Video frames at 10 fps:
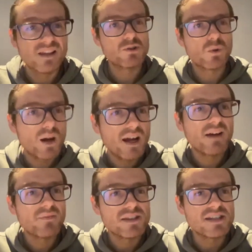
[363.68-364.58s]
it doesn't quite
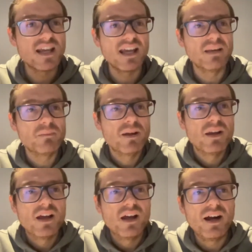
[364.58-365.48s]
have the same
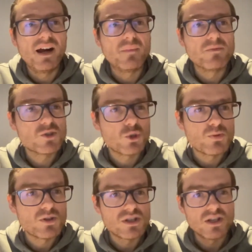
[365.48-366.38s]

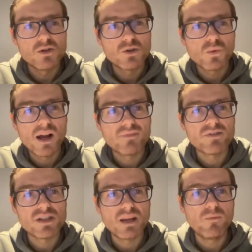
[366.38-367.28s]
substance, it doesn't quite have
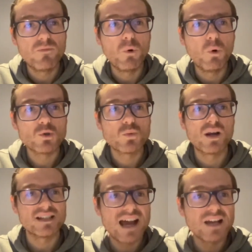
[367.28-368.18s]
the same force.
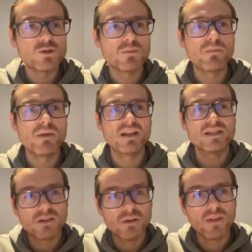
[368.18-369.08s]
Whereas I submit,
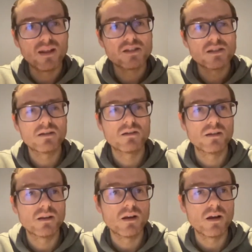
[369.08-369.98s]
that's
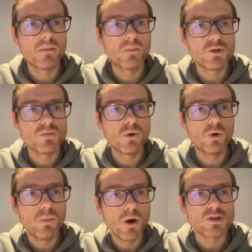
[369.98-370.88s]
a much
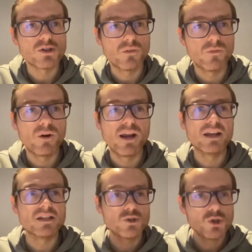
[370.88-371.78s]
more positive
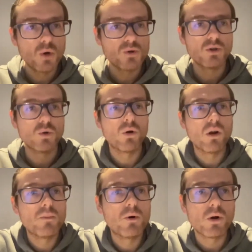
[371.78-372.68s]
phrase. It shows that you're a
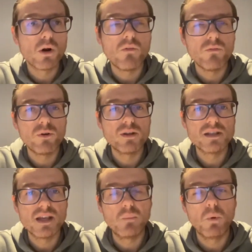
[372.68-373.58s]
lot more
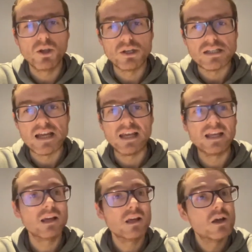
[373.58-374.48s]
confident in what you're
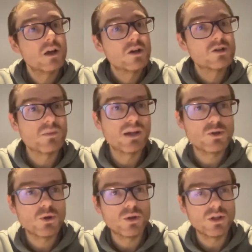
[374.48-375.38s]
saying. So make
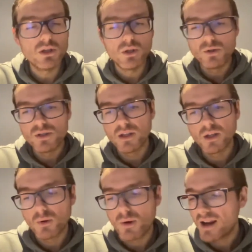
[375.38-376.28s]
sure that you're using the
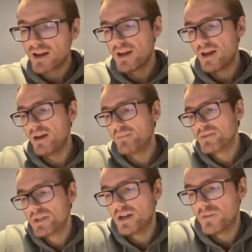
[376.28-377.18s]
correct
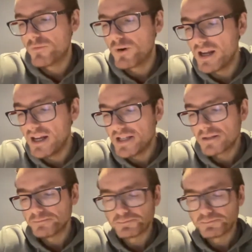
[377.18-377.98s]
turn of phrase.